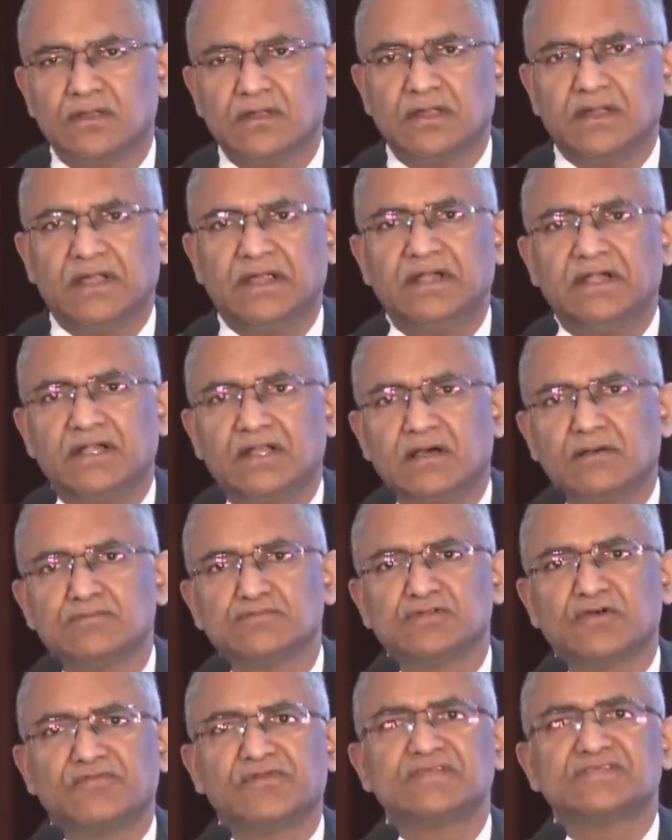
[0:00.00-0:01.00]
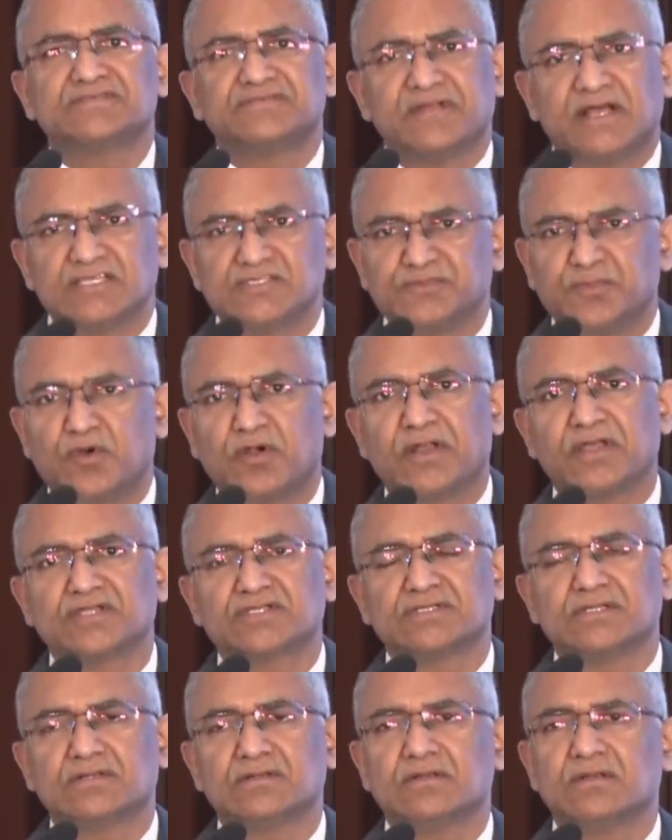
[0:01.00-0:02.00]
in terms of its
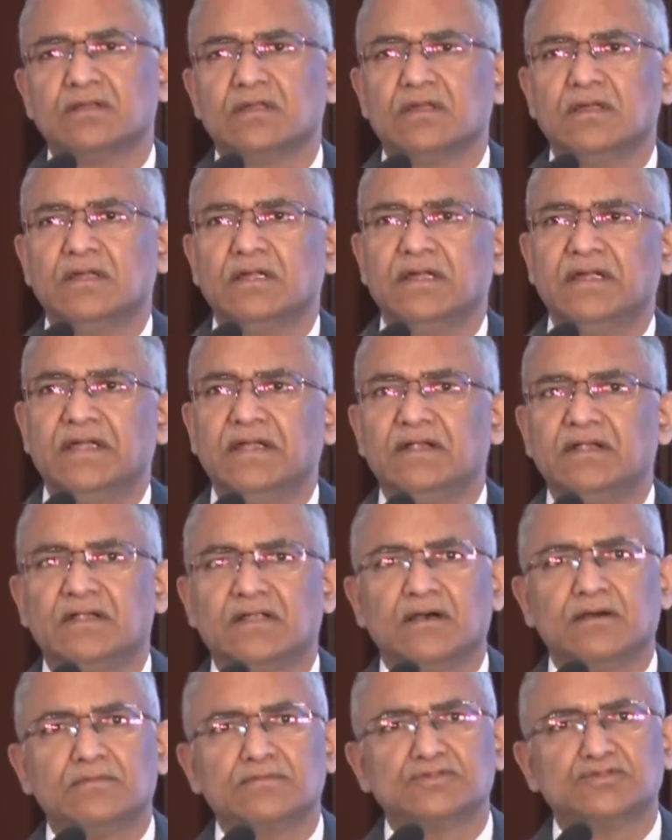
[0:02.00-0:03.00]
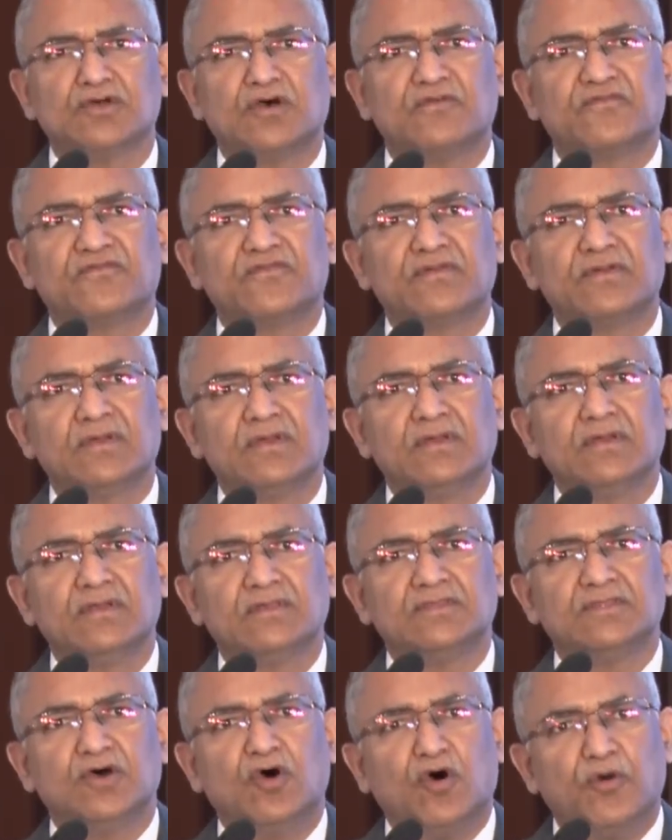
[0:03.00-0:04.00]
transportation, in terms of
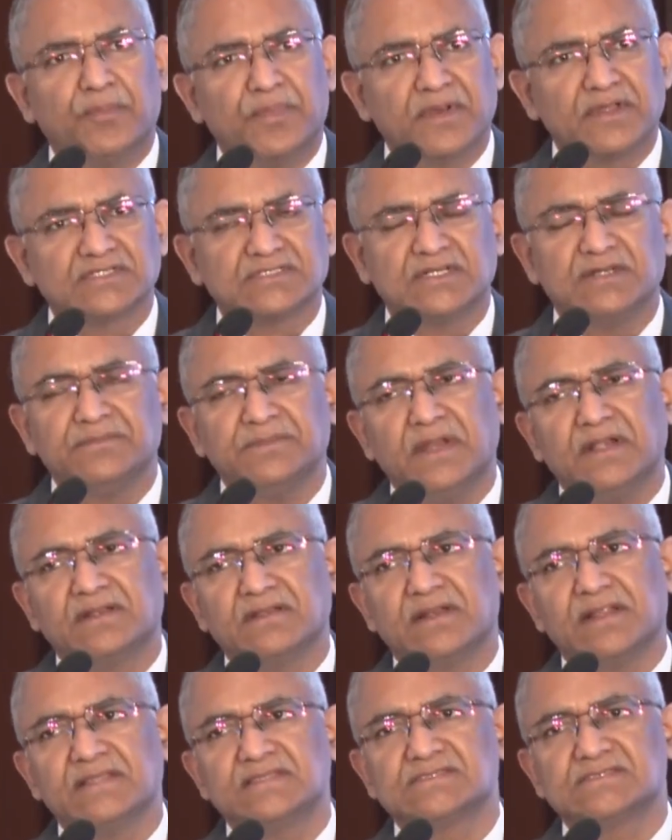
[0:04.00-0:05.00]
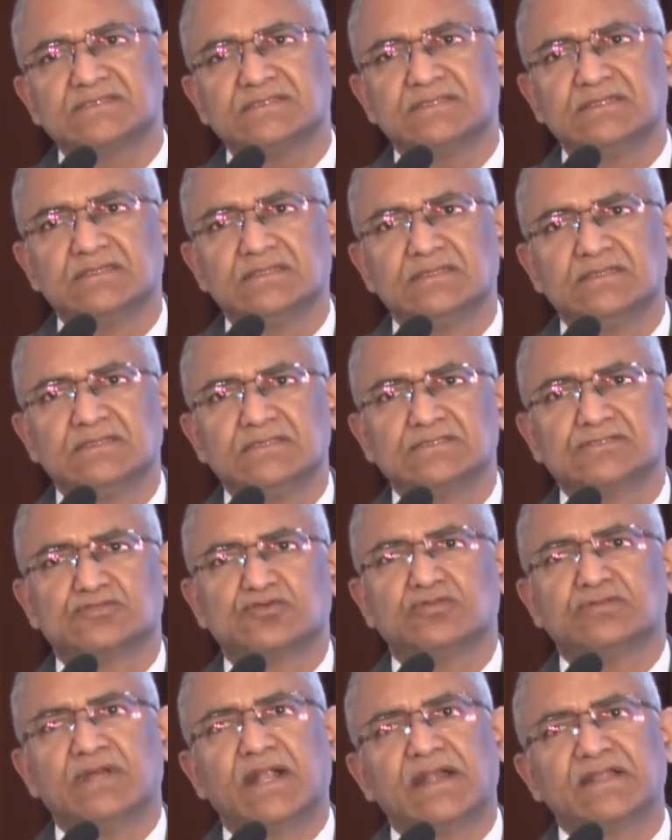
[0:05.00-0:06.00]
the operation maintenance.
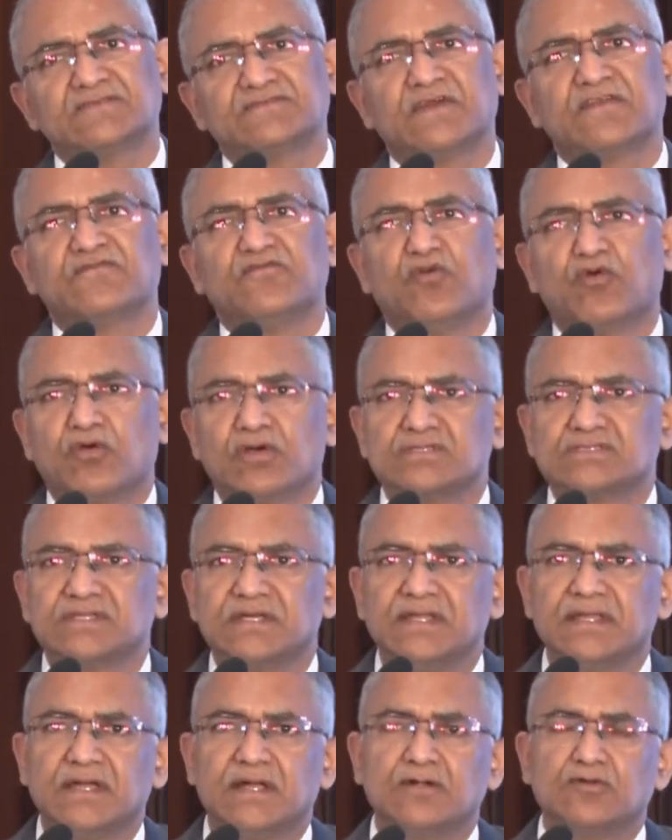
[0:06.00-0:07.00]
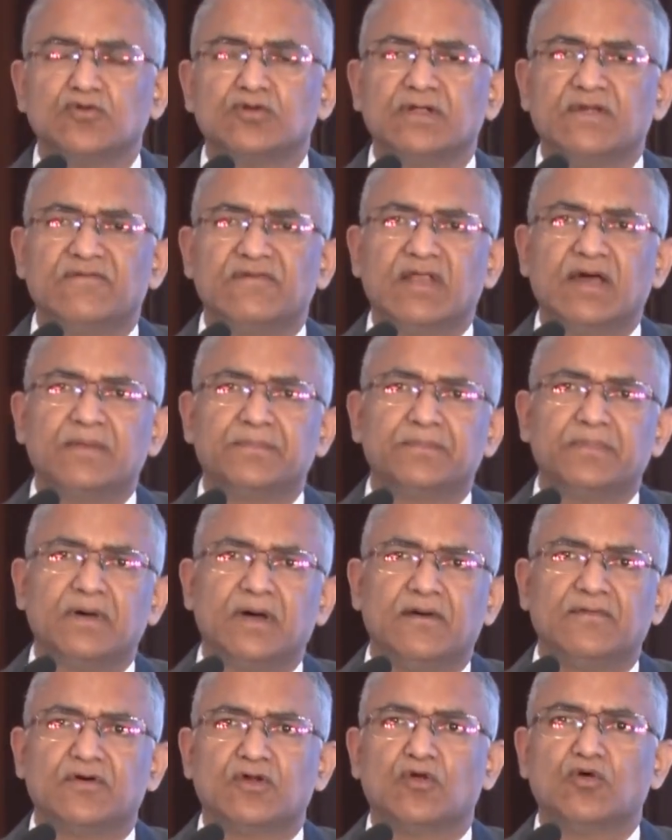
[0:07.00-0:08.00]
So that is one focus area, to develop
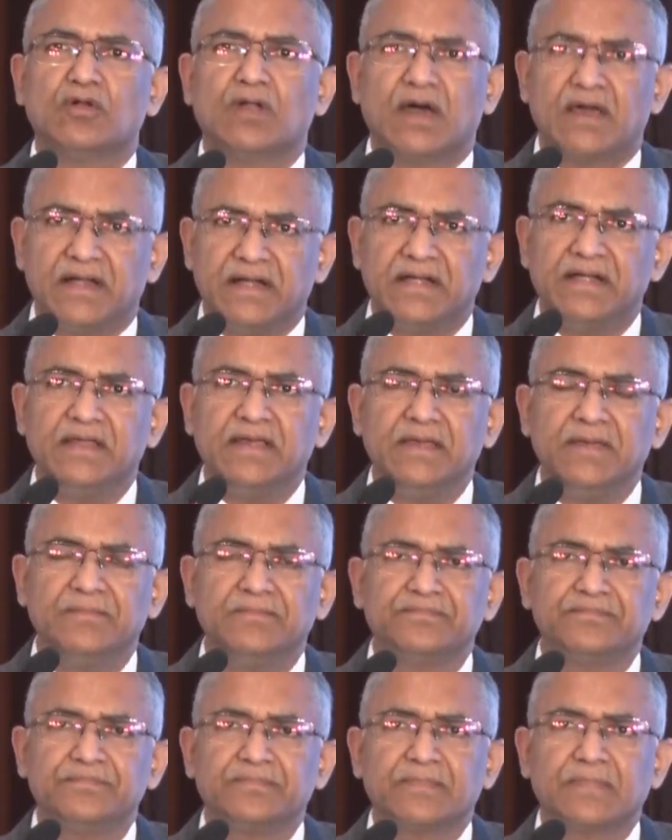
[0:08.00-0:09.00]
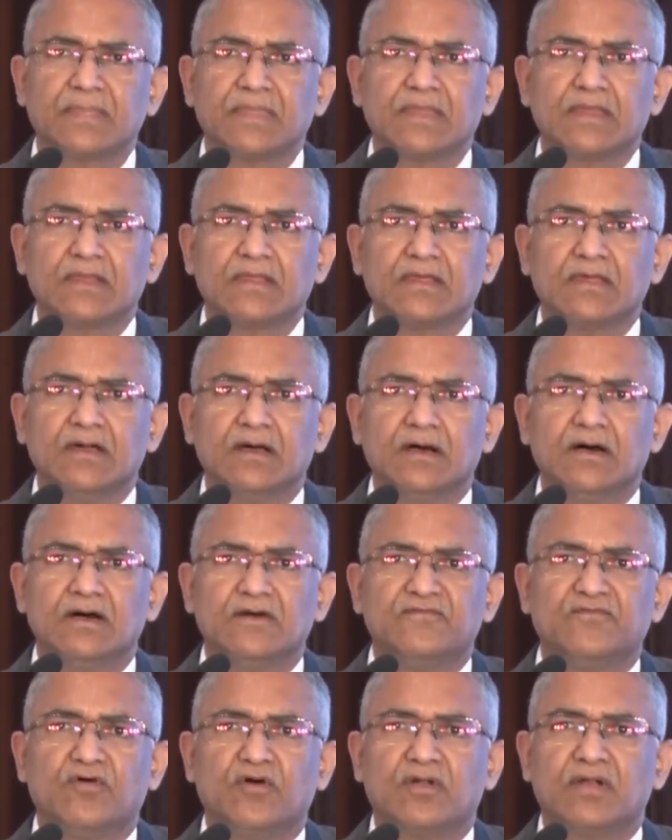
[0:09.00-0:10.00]
our own R&D
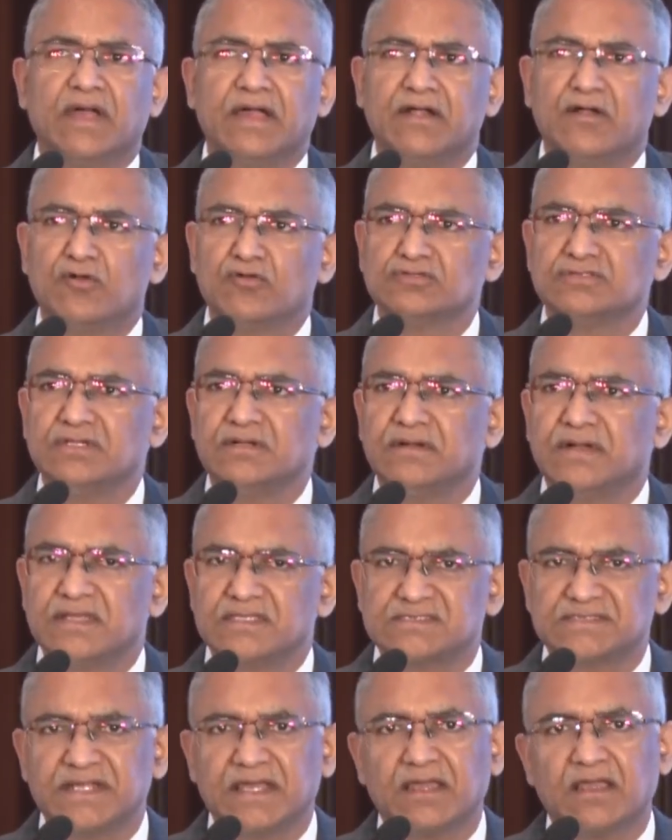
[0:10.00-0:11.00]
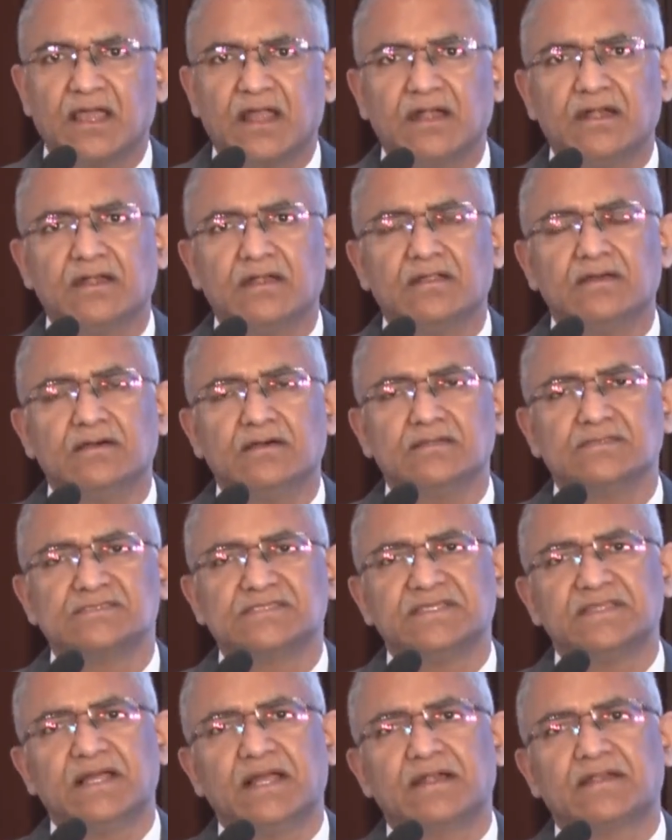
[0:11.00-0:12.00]
for hydrogen testing, and
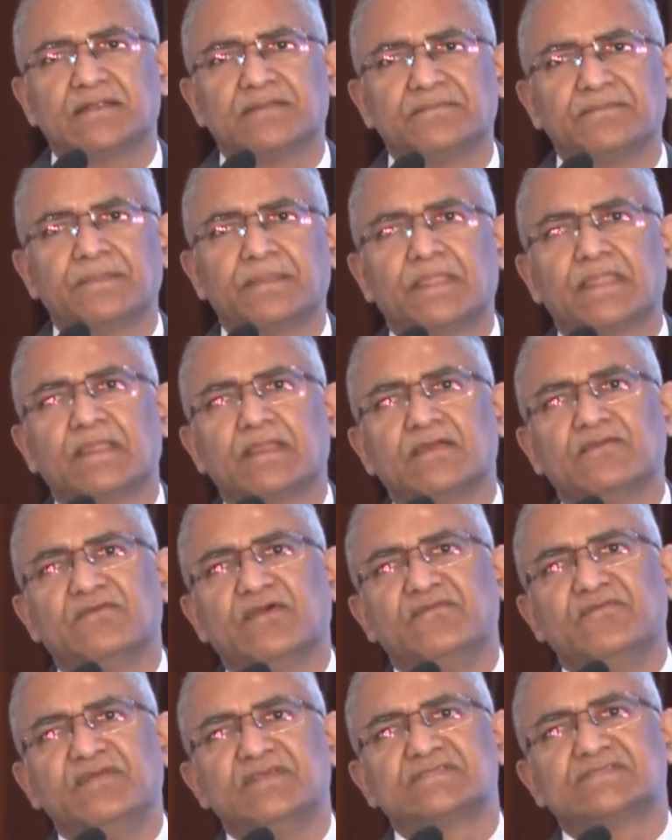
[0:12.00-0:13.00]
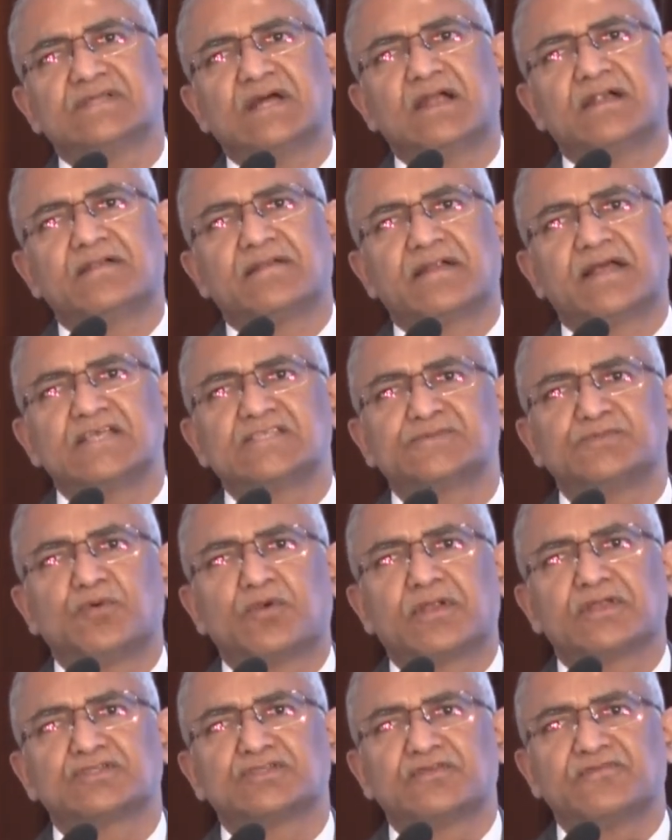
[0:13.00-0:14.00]
see that when we start
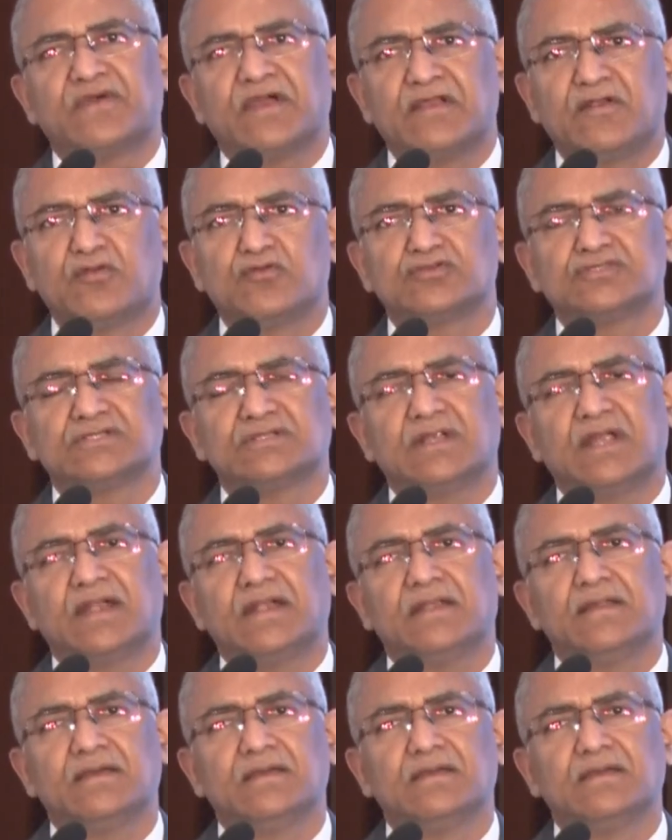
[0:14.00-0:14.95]
transportation of hydrogen and